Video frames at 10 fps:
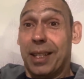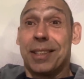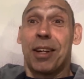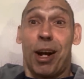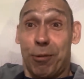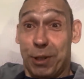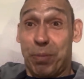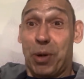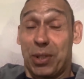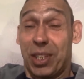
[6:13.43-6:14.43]
the Irish
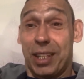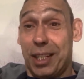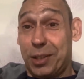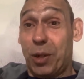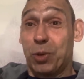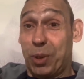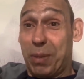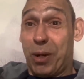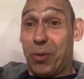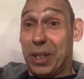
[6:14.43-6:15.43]
boxer that I told you
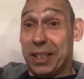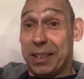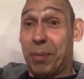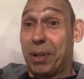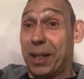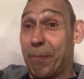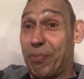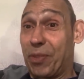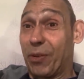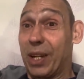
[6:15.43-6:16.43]
about once up here,
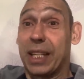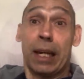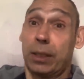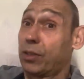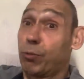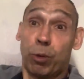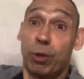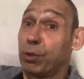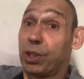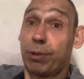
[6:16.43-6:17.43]
right, now he's a real,
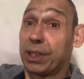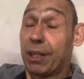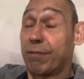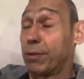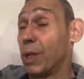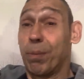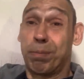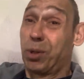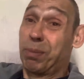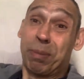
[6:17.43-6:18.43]
real serious handful. I'll
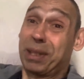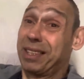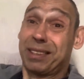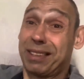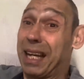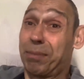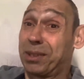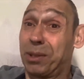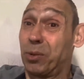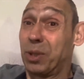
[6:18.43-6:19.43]
put him up against
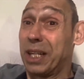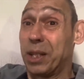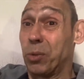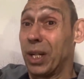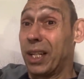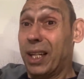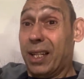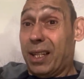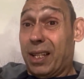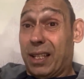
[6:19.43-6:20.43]
absolutely anyone.
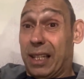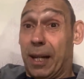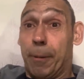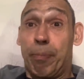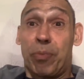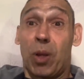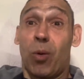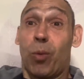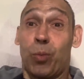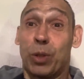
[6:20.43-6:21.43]
Now,
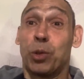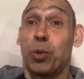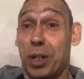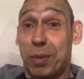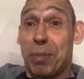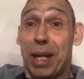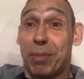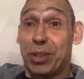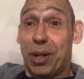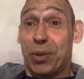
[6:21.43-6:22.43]
you asked me about him
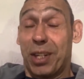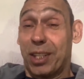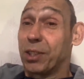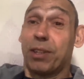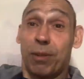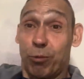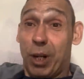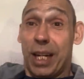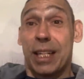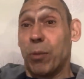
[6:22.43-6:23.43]
and Tony Argent,
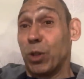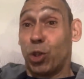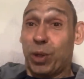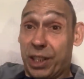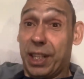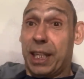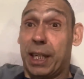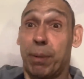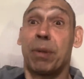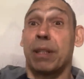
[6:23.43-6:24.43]
right, they were joined at the
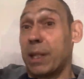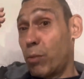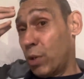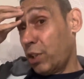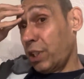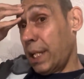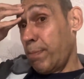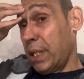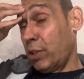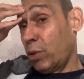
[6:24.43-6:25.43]
hip. They were on the same
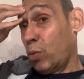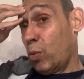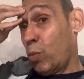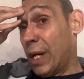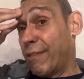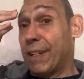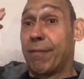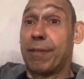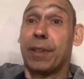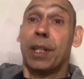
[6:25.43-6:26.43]
mental
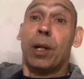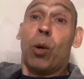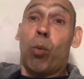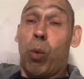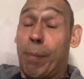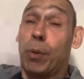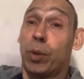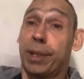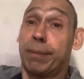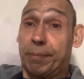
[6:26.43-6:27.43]
wavelength. One
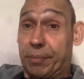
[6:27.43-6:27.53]
morning,